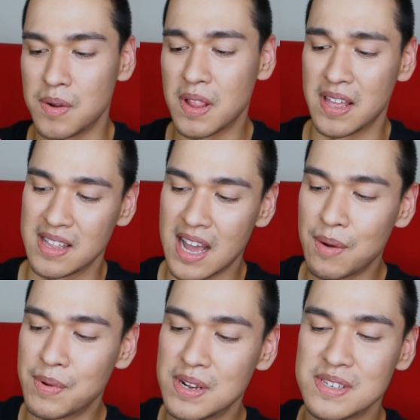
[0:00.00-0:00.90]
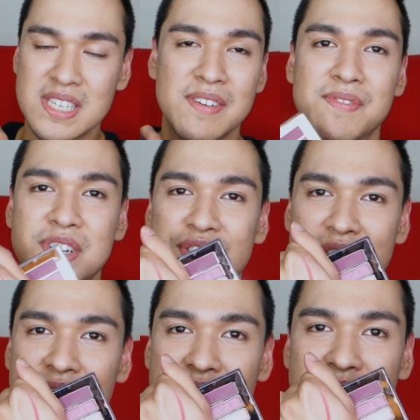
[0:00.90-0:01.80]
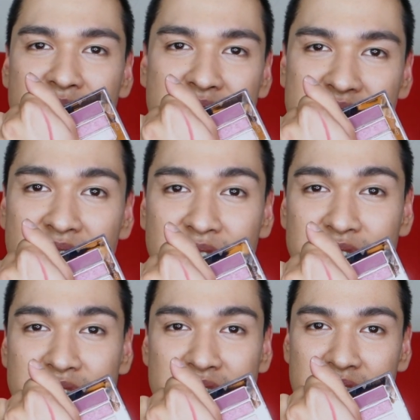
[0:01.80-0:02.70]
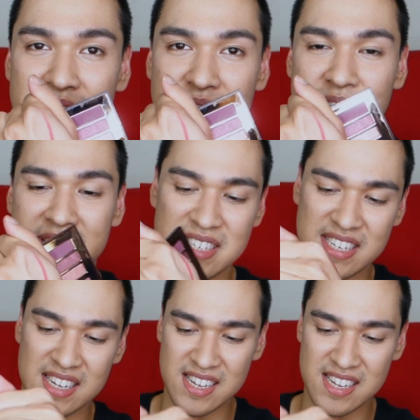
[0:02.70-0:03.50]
Like I wouldn't use that first shade all over the eye. You're just gonna look crazy.